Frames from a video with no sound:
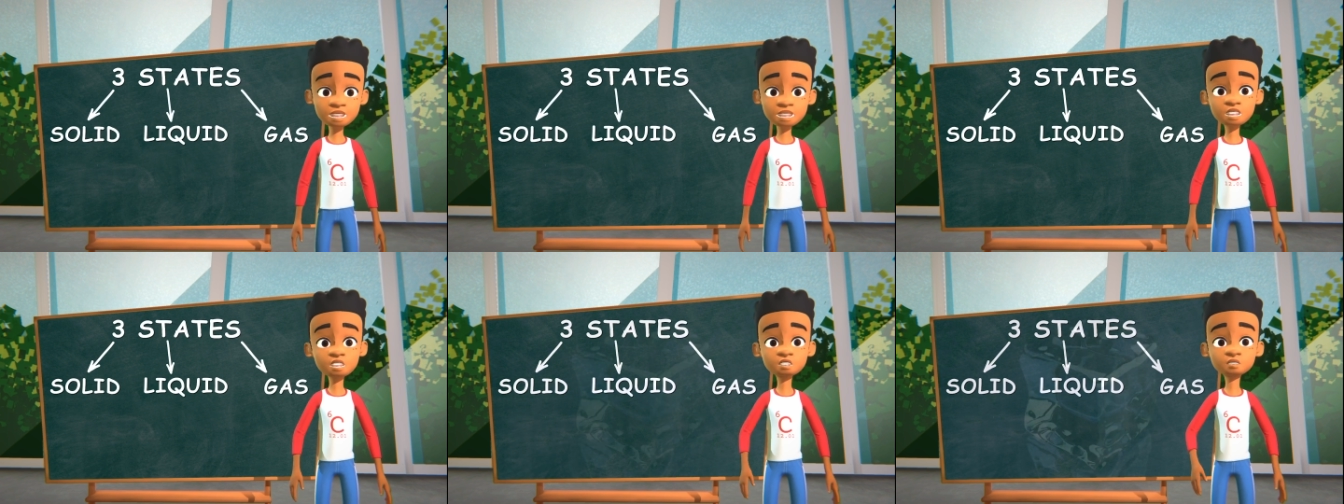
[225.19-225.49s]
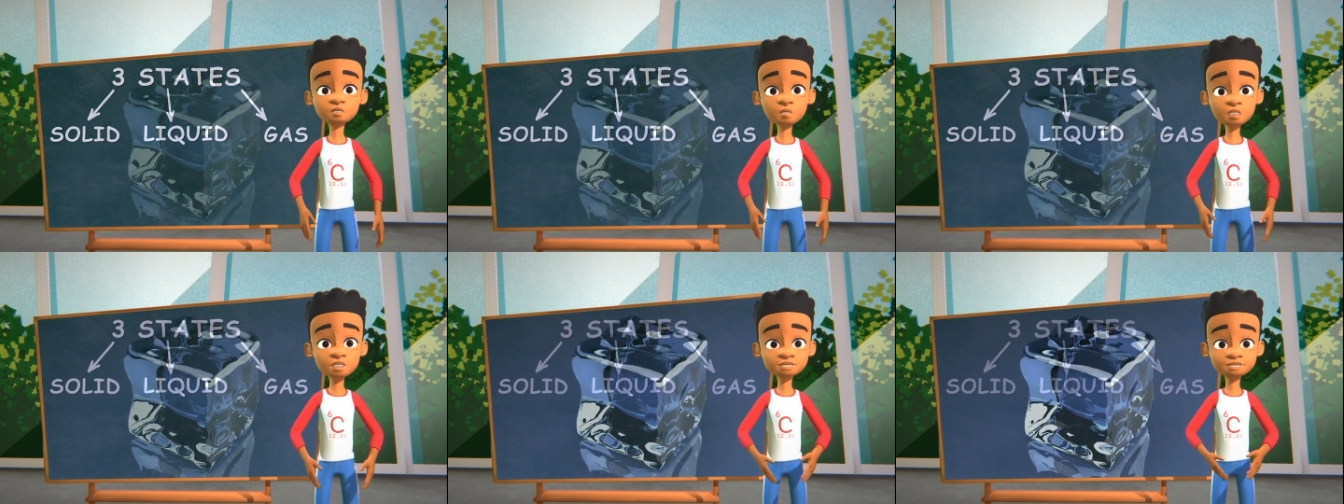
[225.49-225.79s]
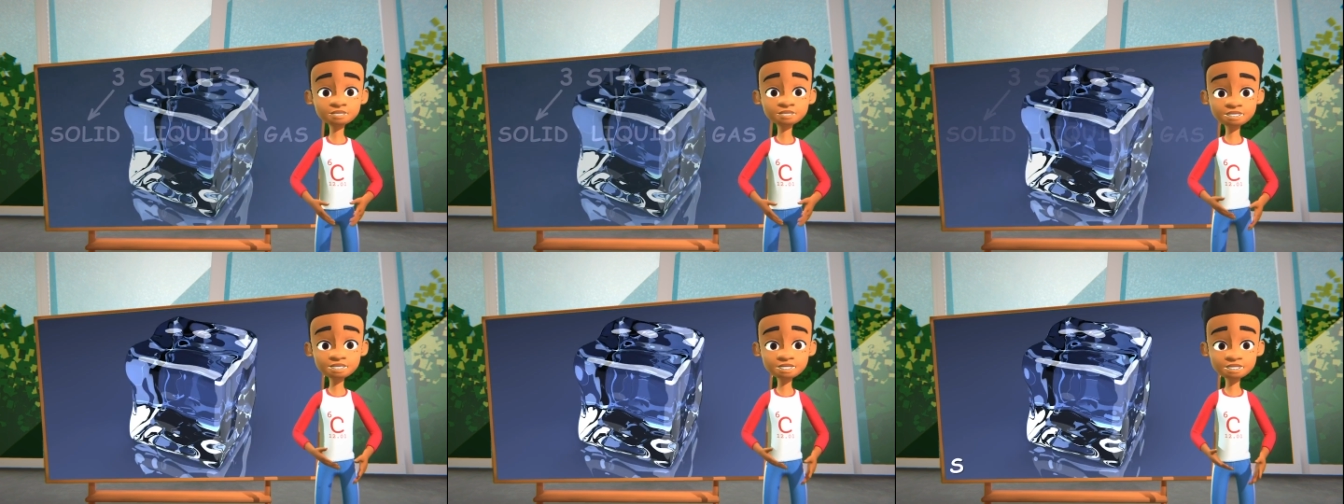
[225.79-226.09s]
Each
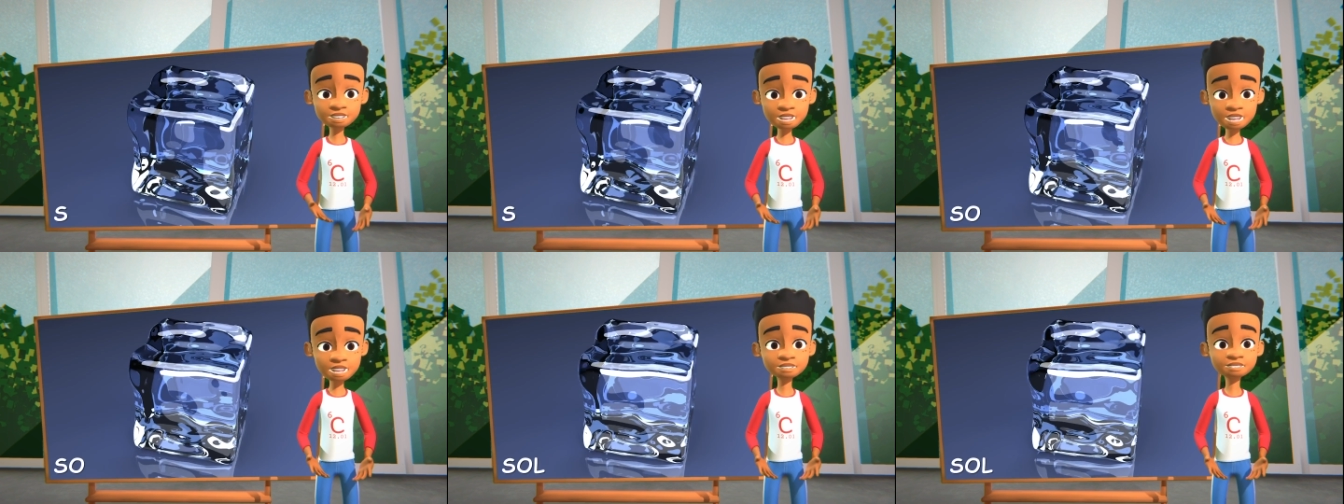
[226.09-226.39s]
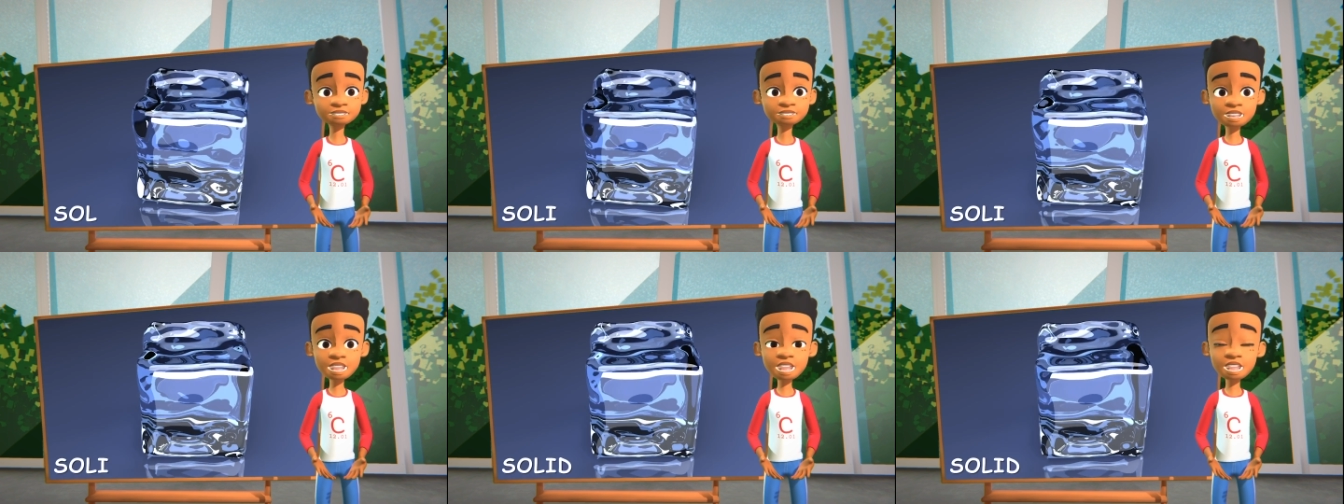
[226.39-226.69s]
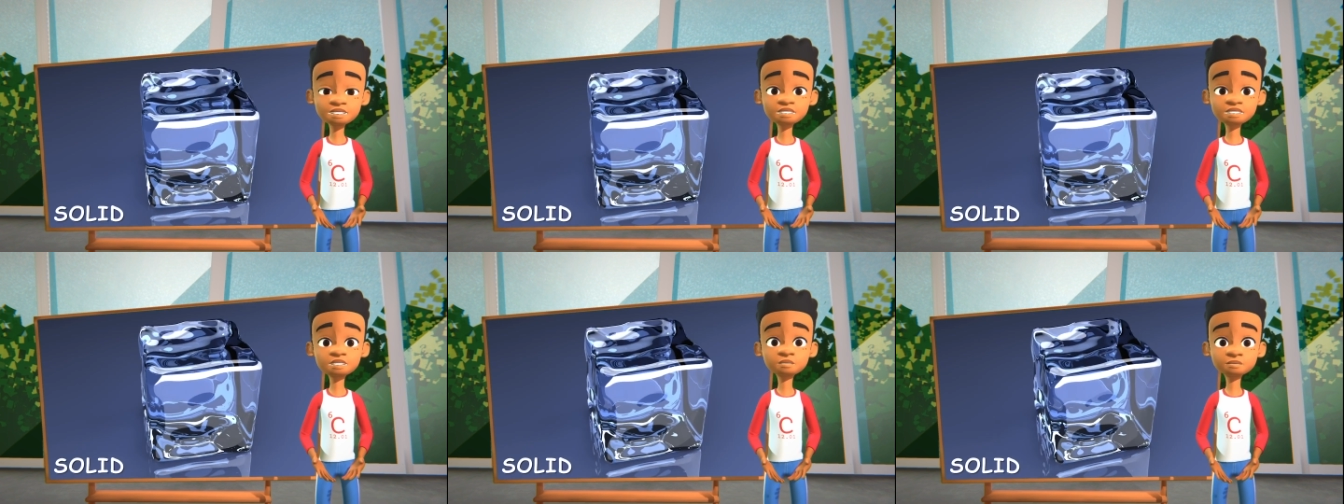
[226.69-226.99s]
one of these states
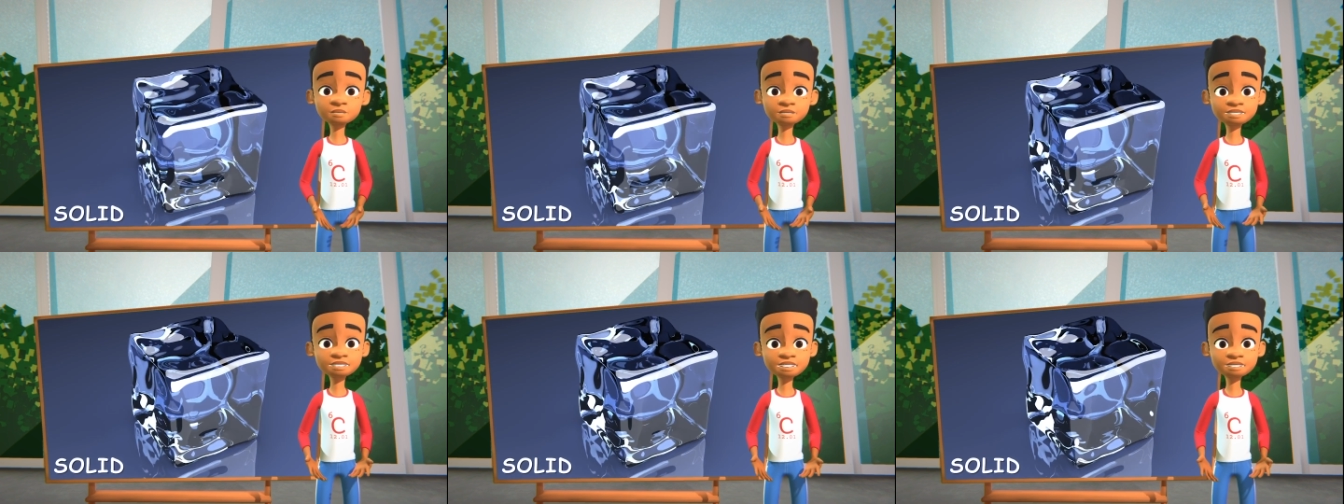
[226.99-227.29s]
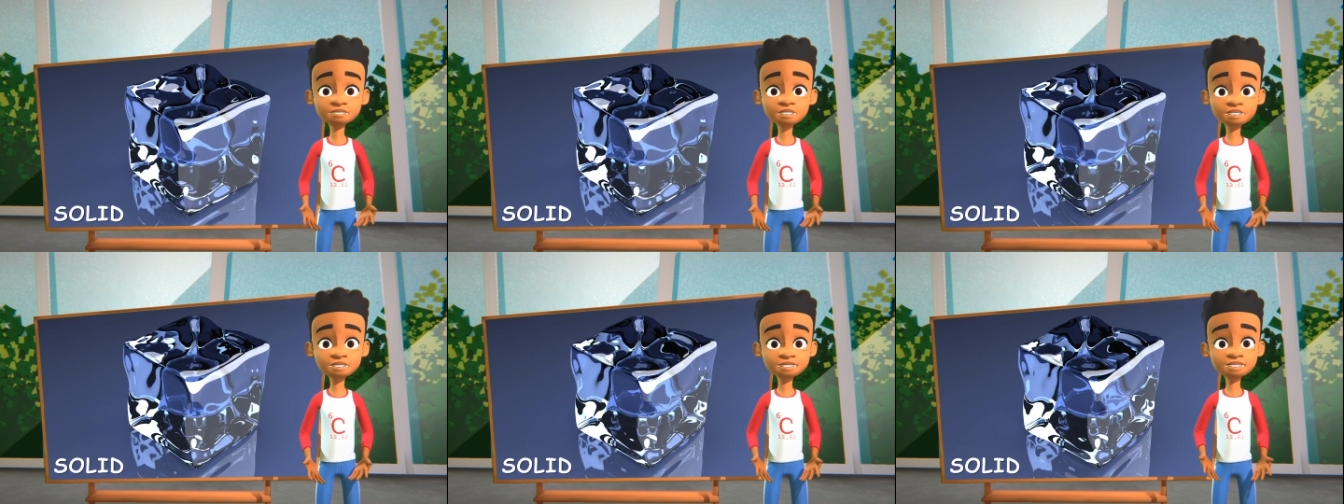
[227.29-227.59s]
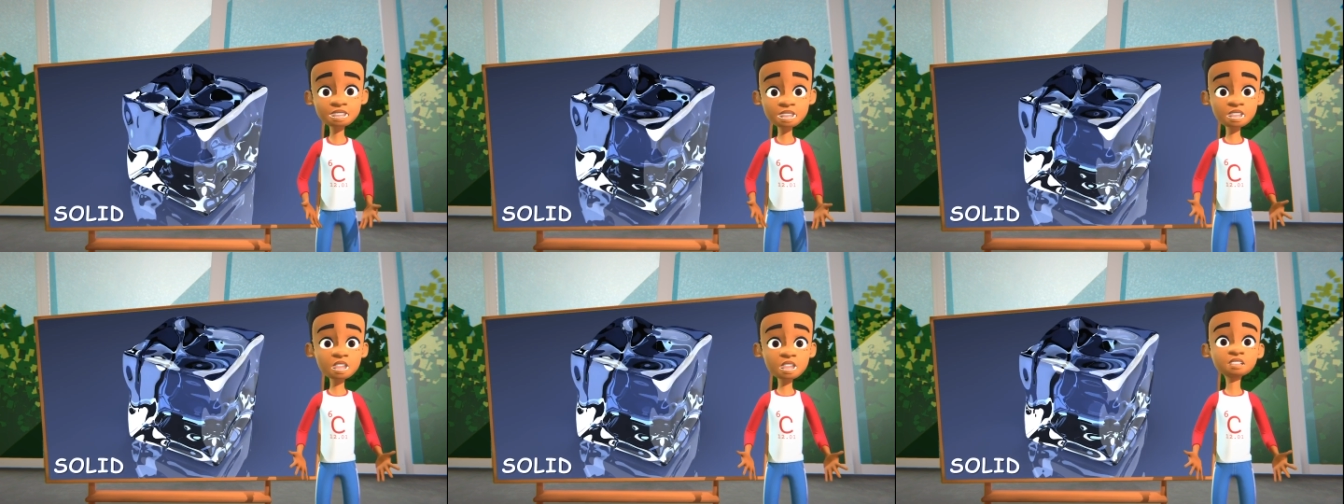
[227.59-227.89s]
has a specific
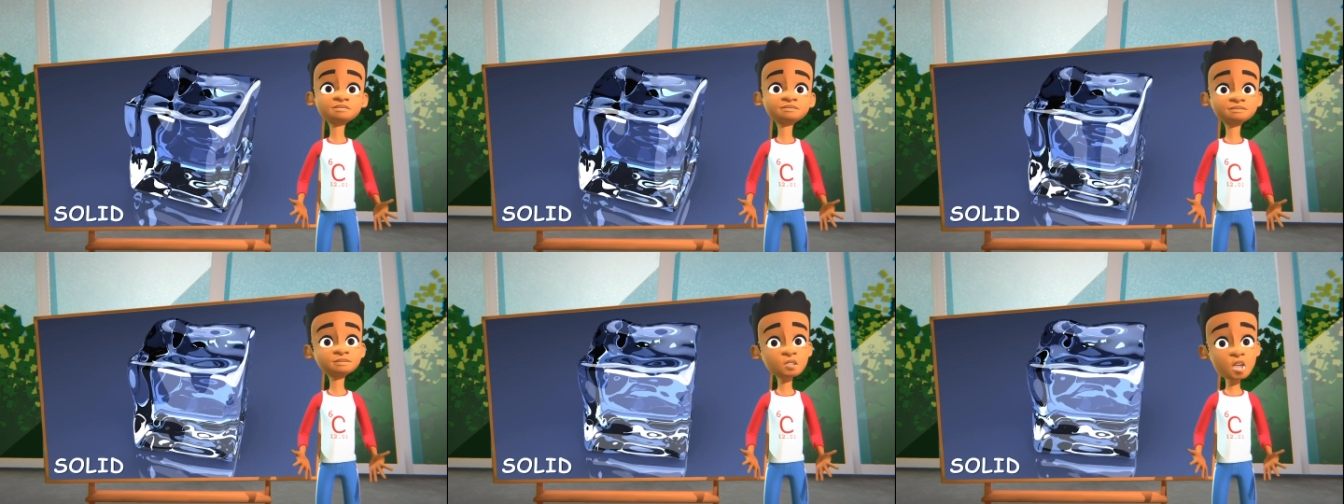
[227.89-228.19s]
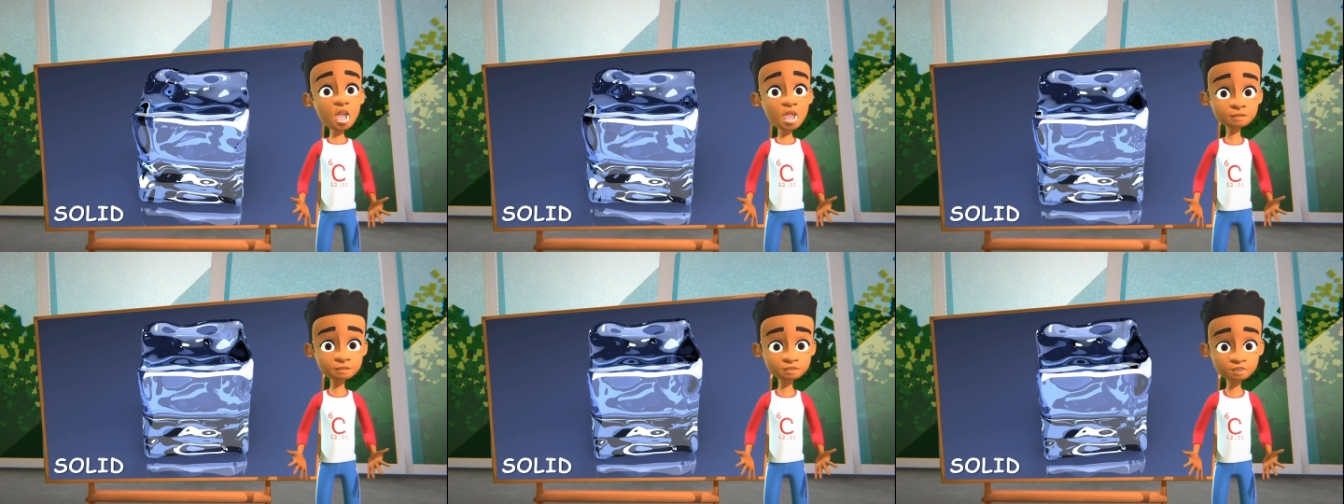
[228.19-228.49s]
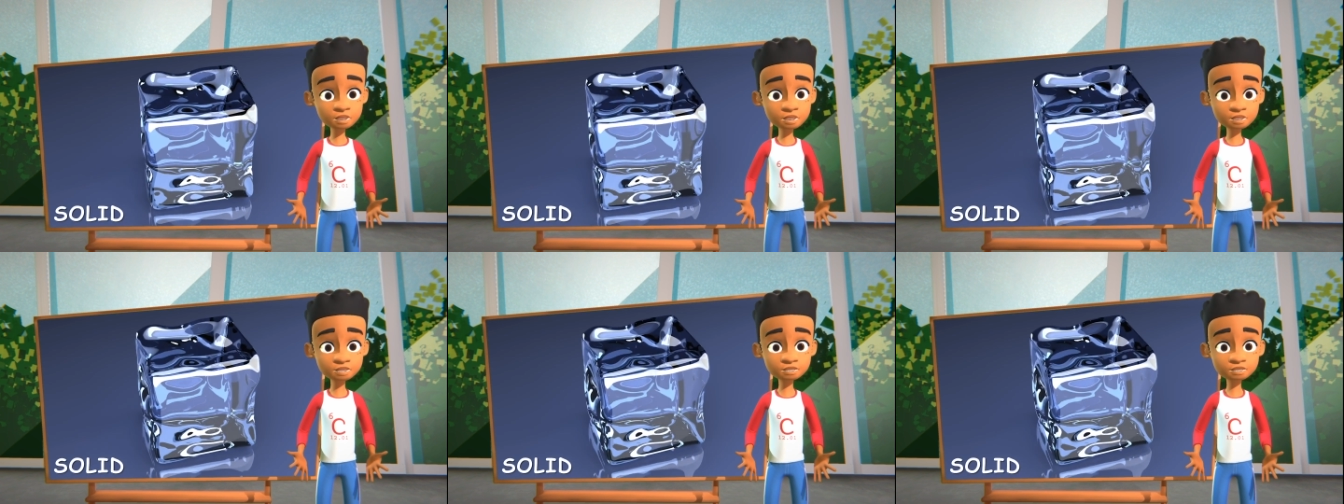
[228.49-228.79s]
set of
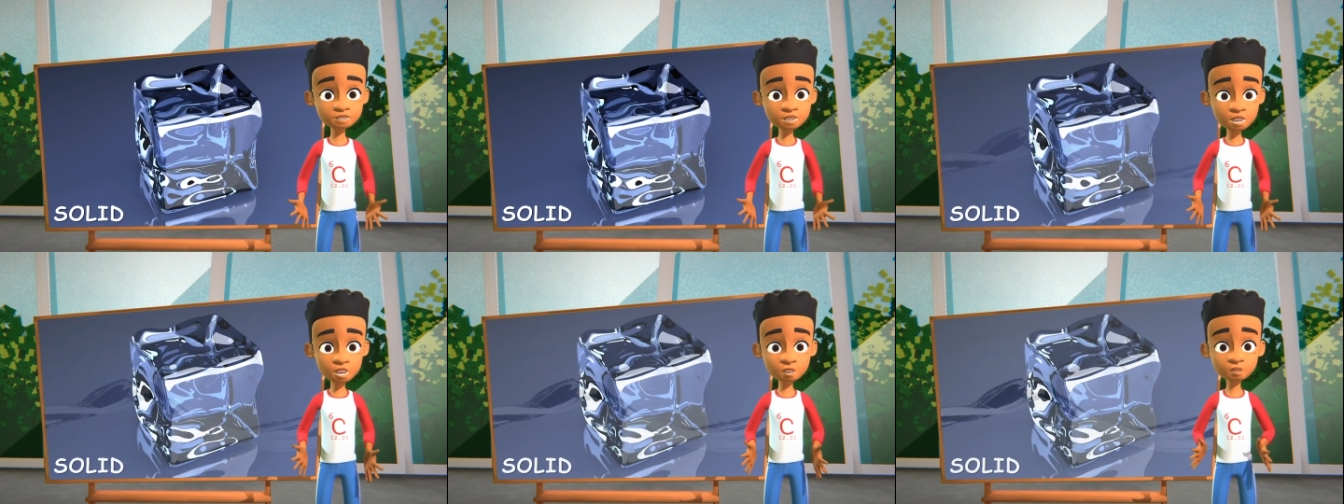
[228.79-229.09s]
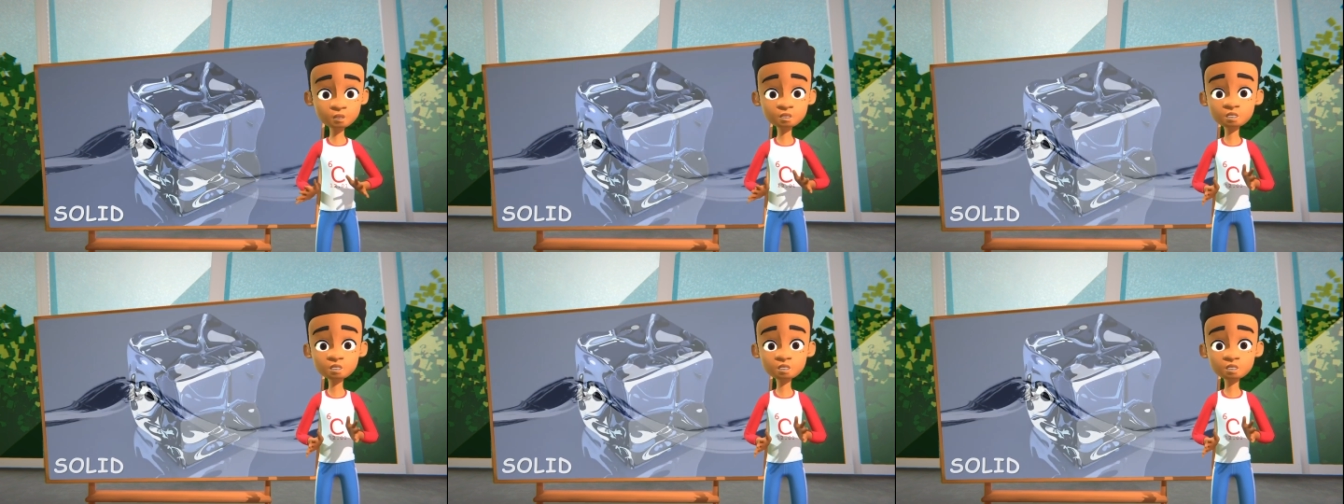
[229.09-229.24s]
properties,